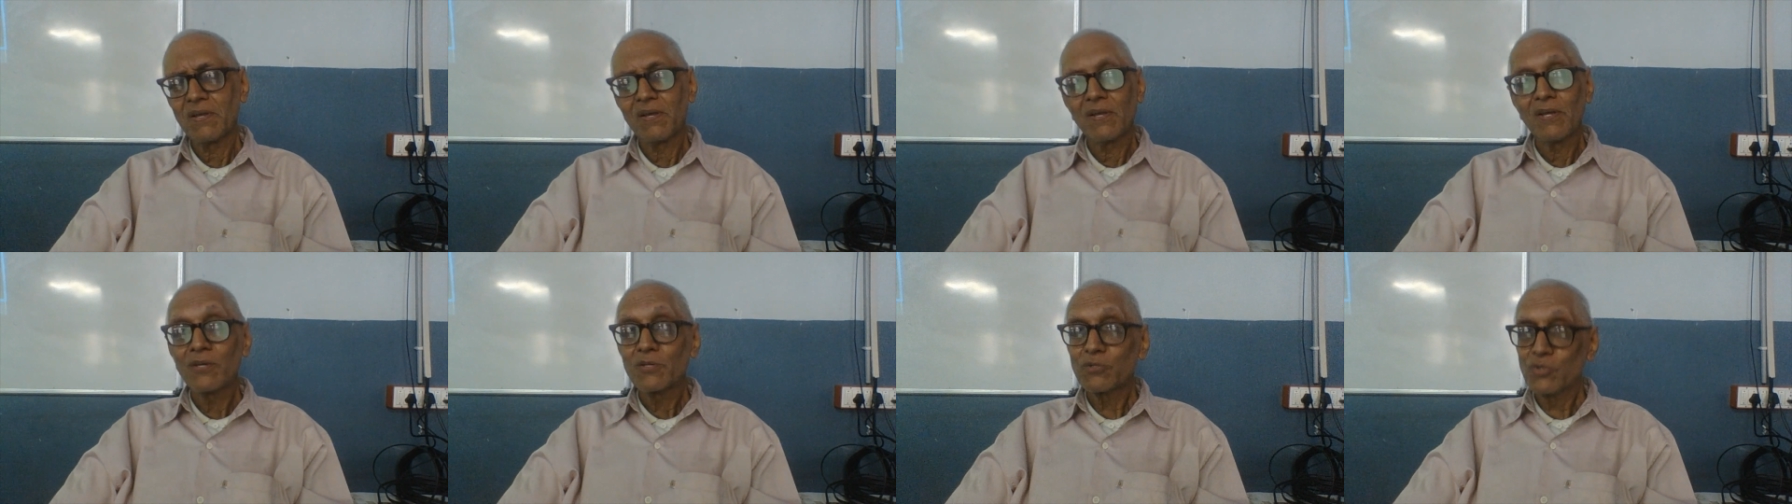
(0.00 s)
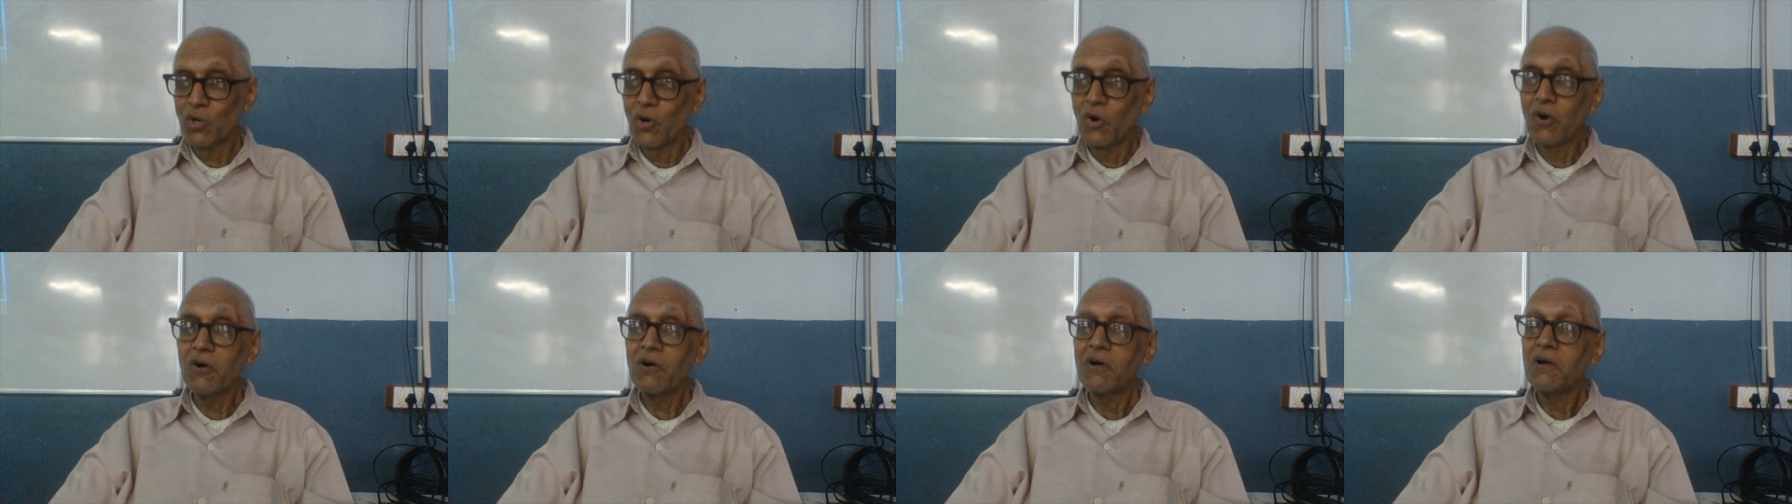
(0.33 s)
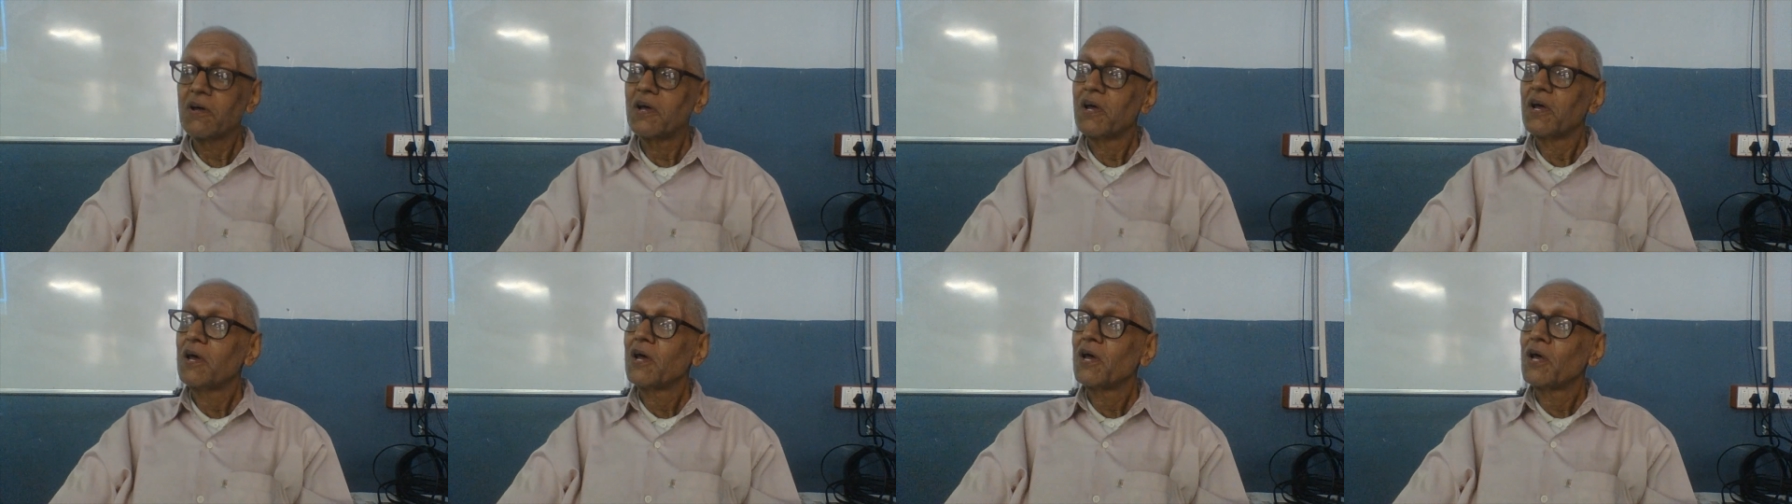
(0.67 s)

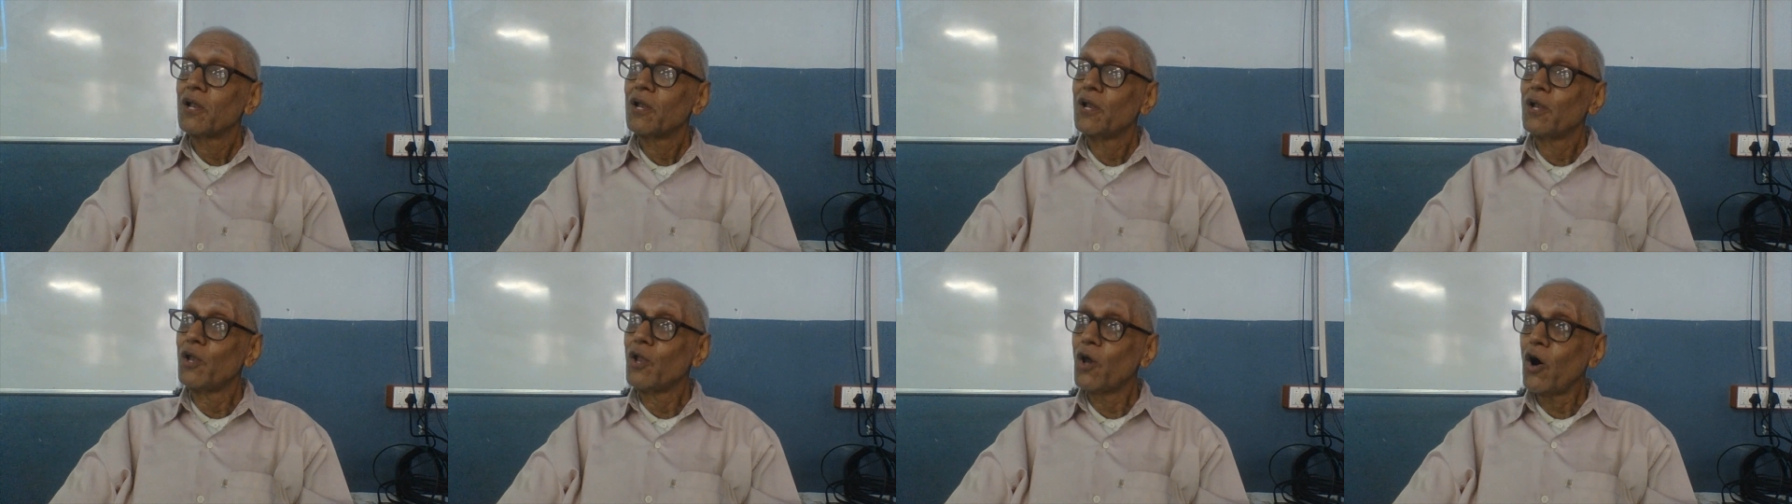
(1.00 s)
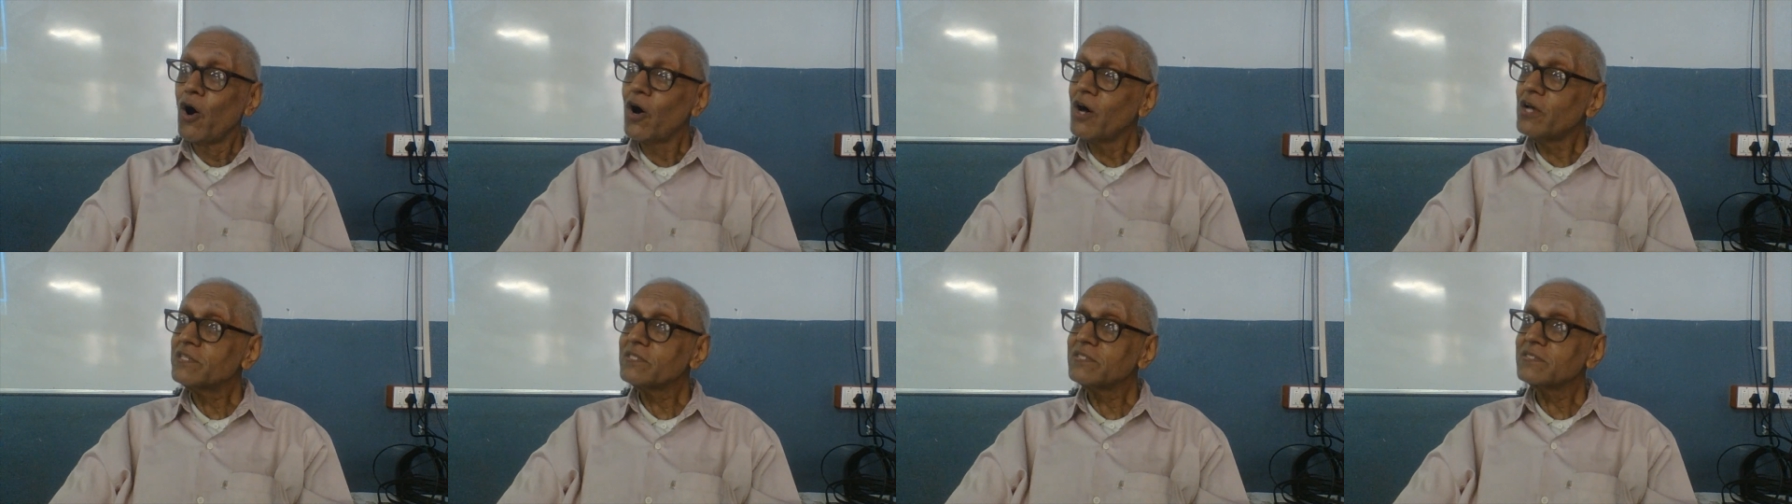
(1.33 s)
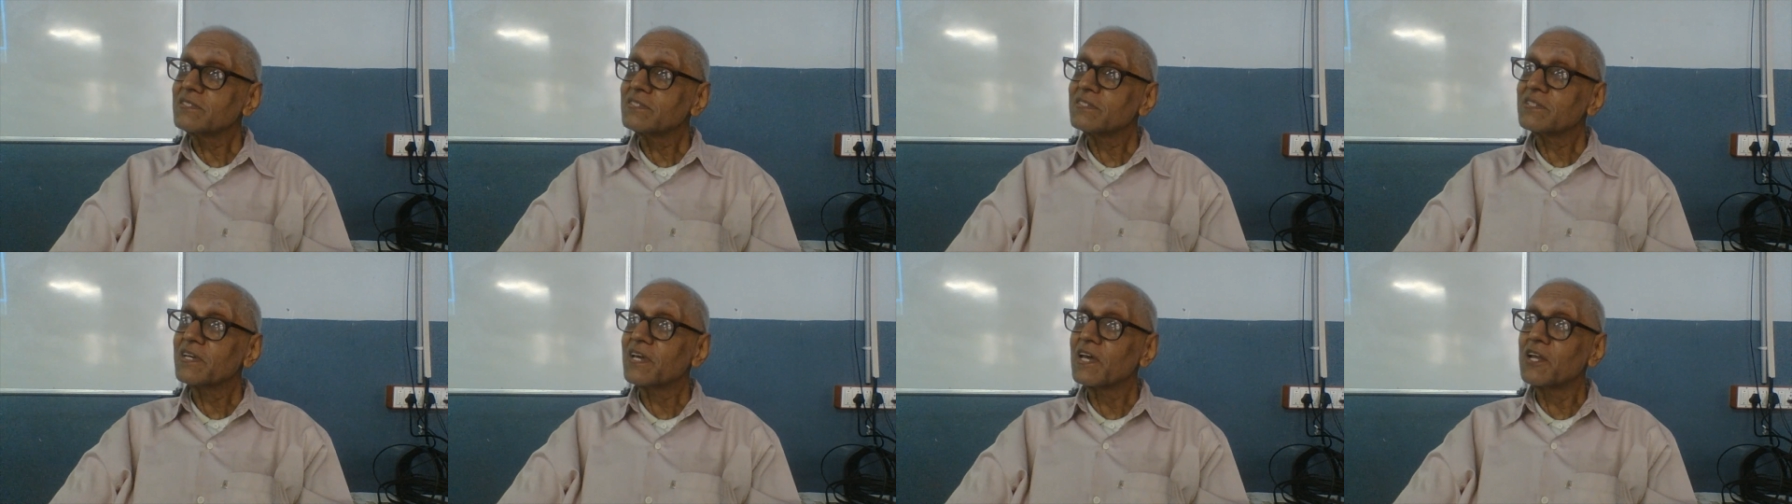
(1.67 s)
So,
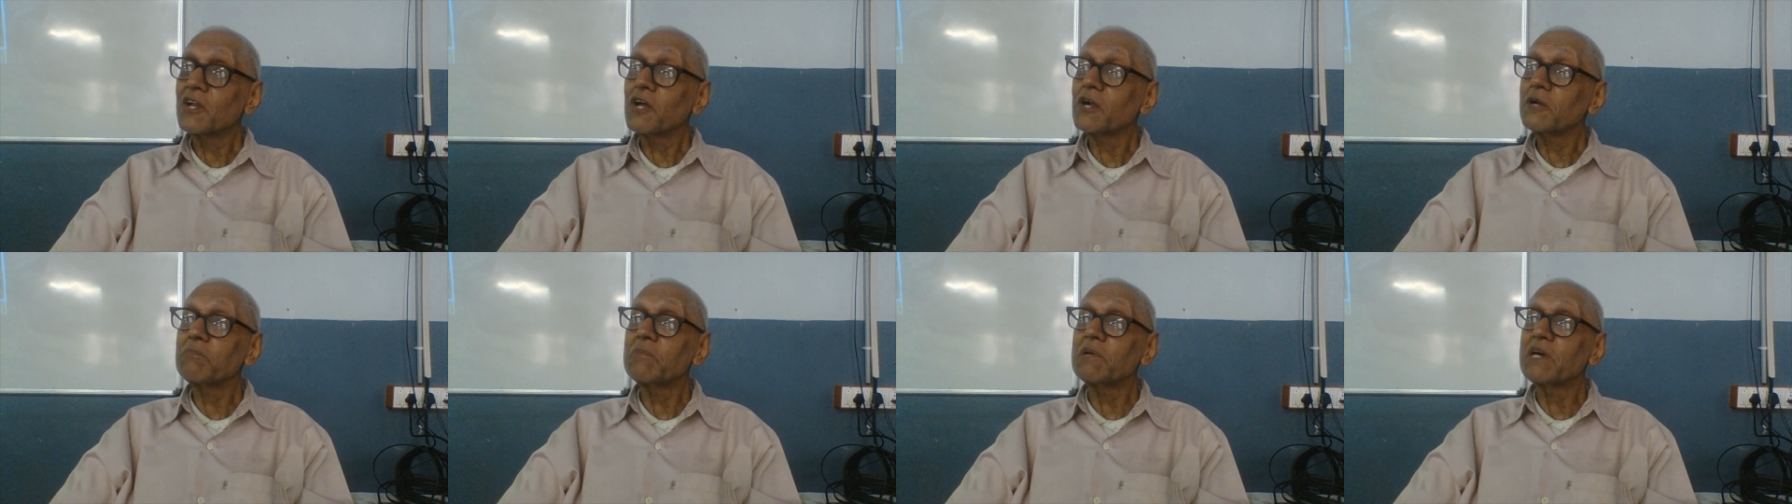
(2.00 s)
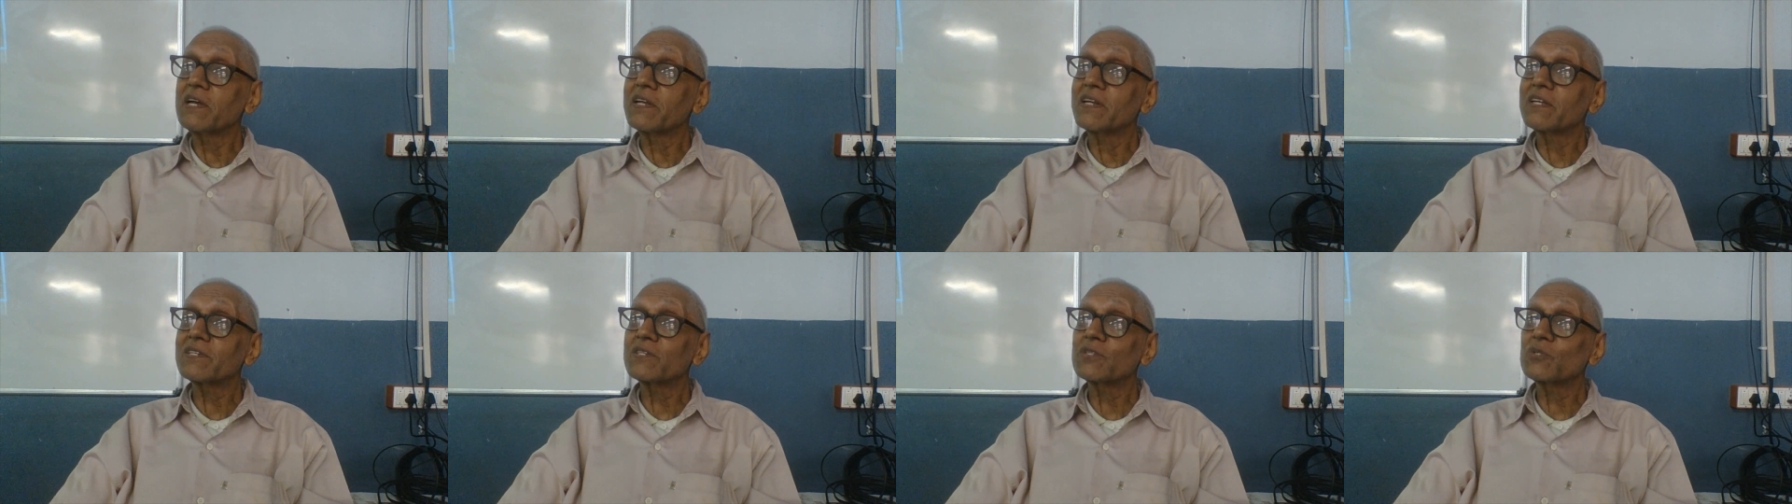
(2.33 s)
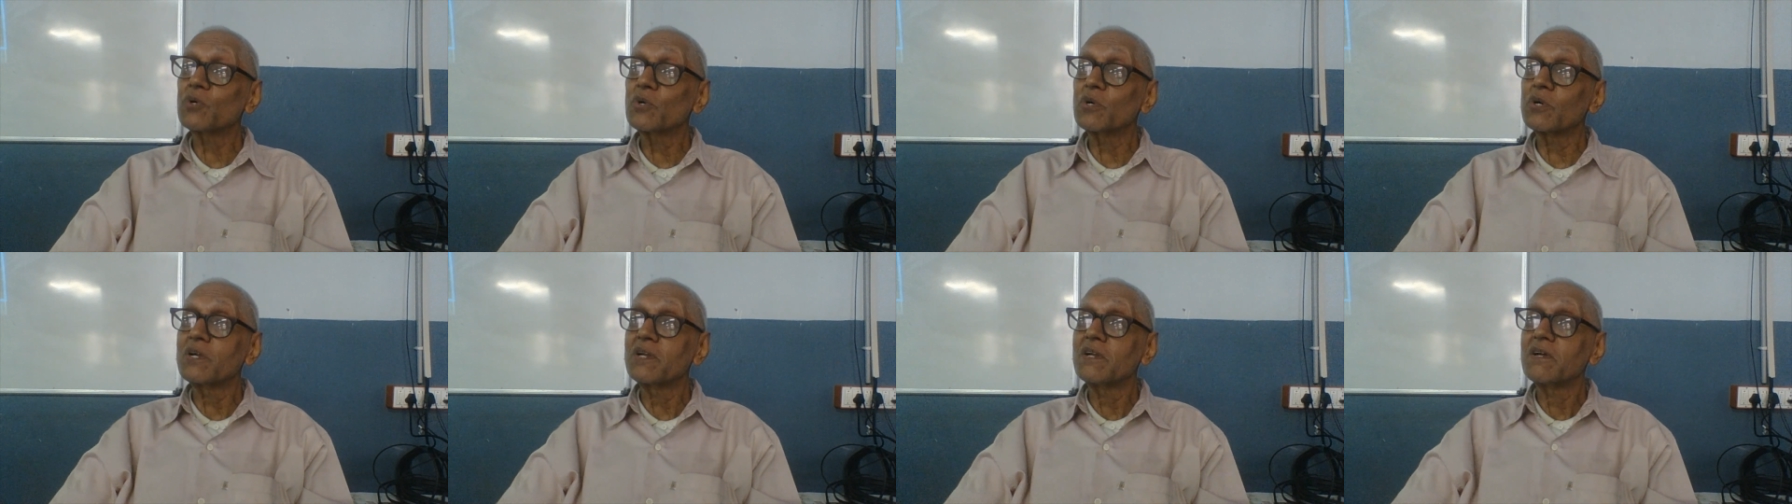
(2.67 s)
laws cannot be
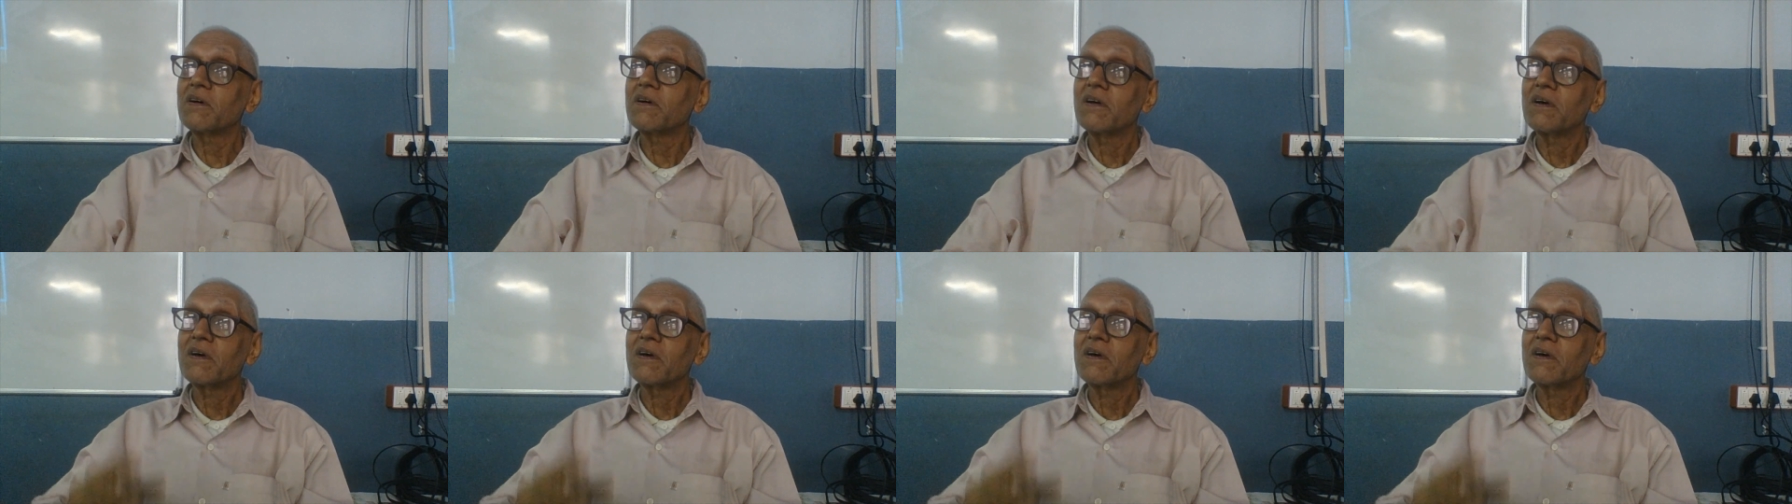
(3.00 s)
understood